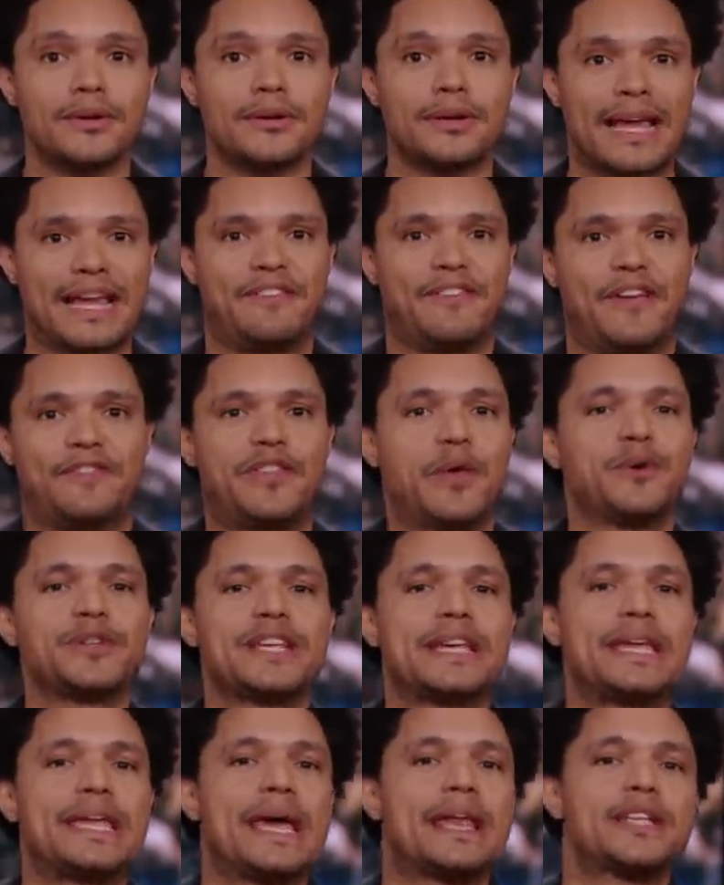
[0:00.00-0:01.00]
Like, if there was
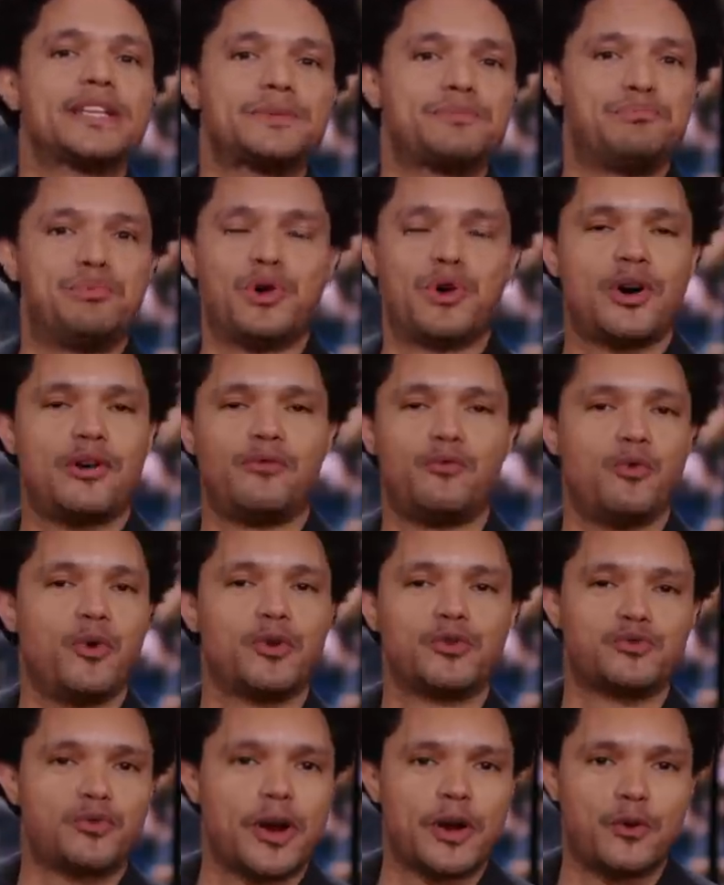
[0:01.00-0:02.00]
a Guinness Book of
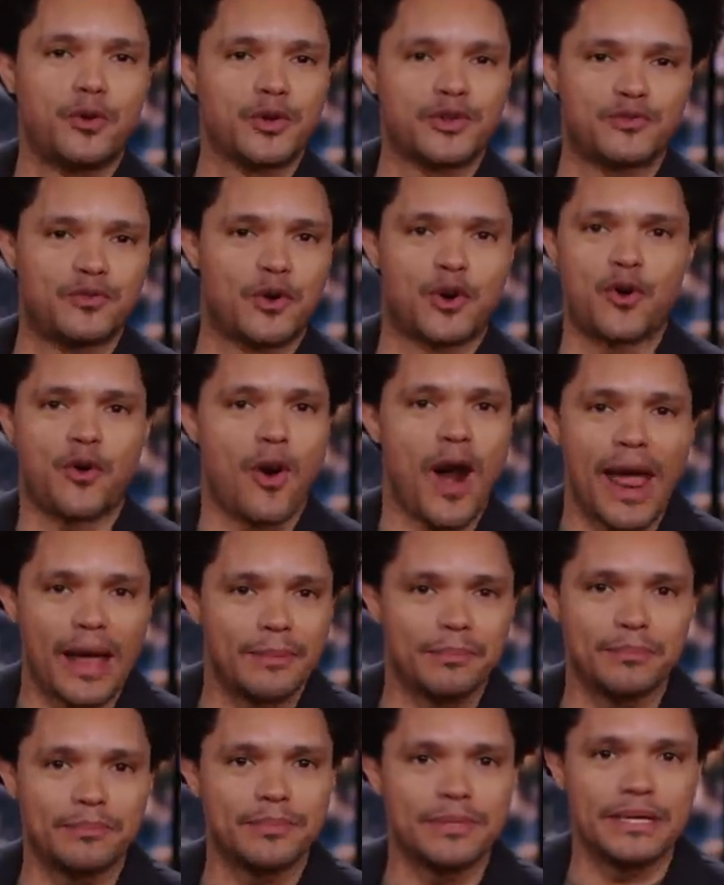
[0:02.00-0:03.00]
World Records for
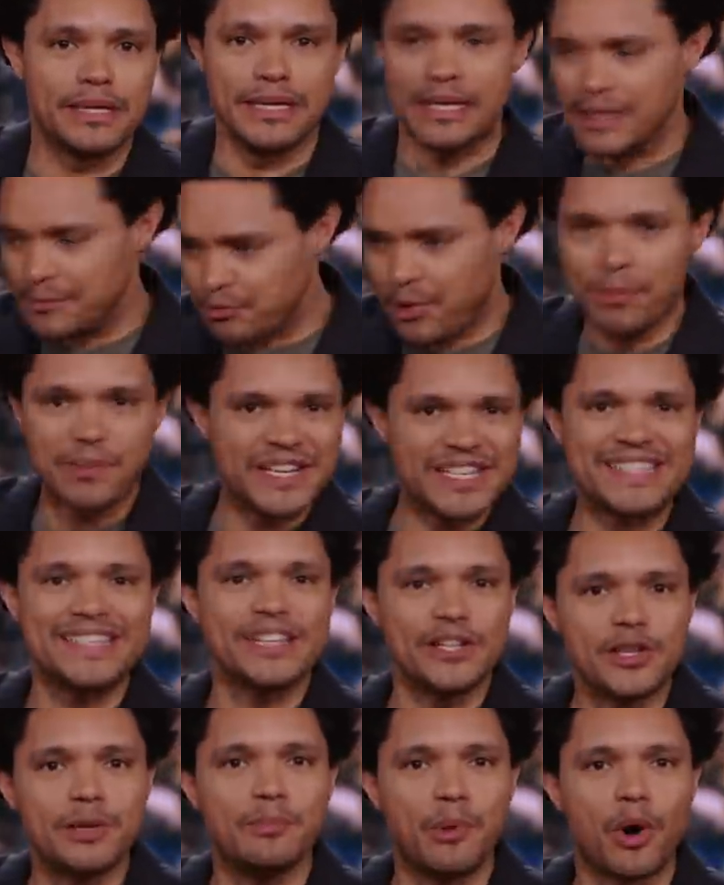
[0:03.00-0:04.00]
crime, he'd probably
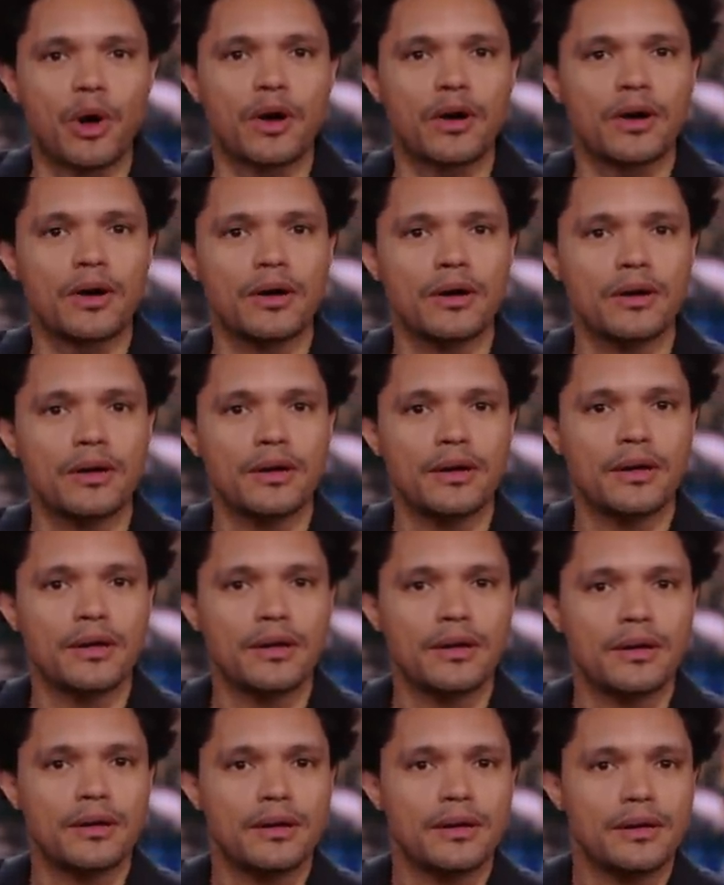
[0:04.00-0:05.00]
steal the book.
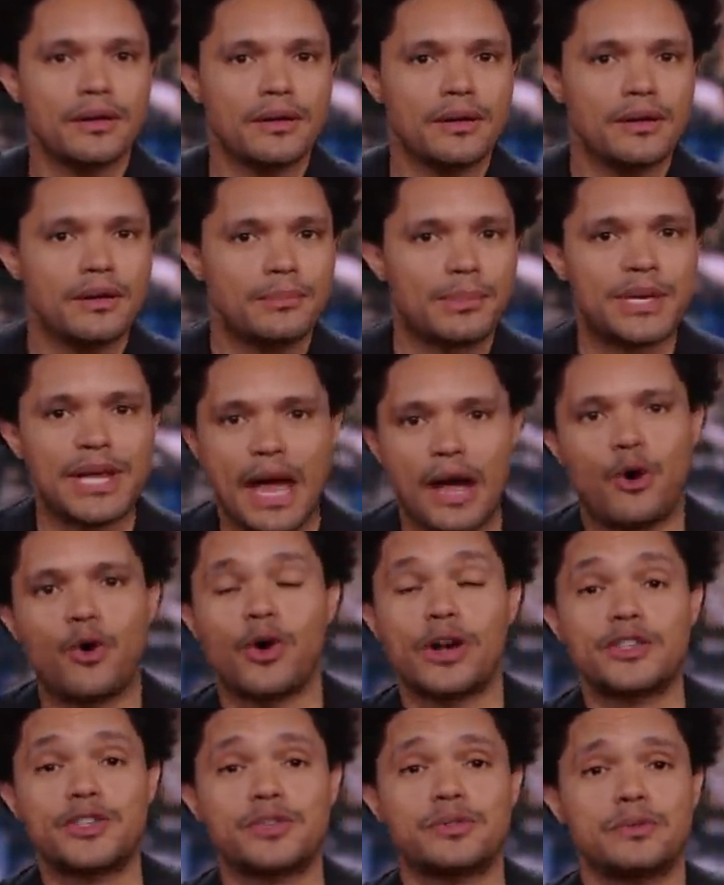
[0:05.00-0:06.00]
But yeah,
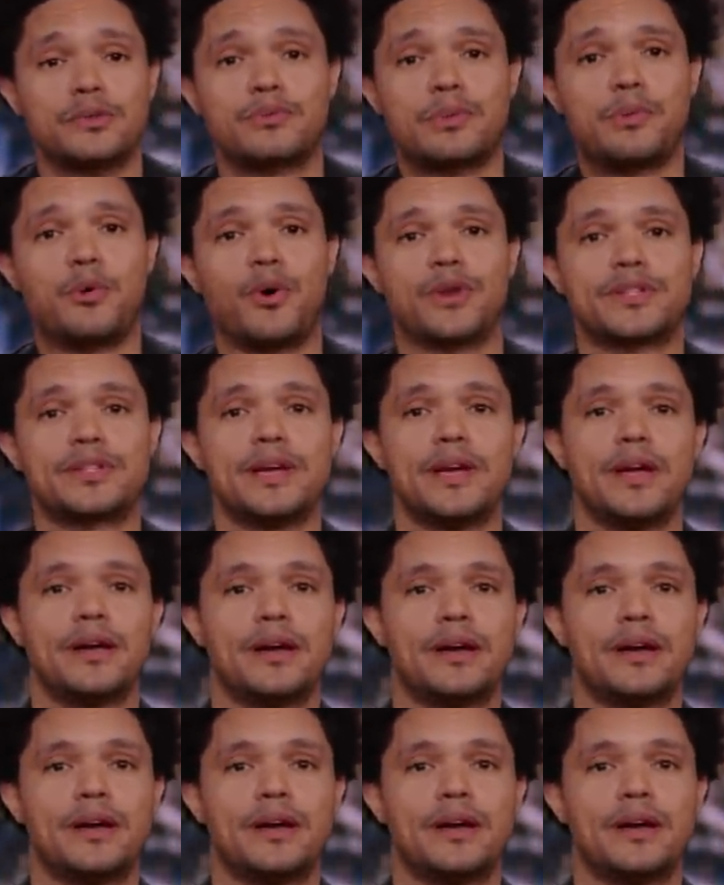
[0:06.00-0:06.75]
according to reports,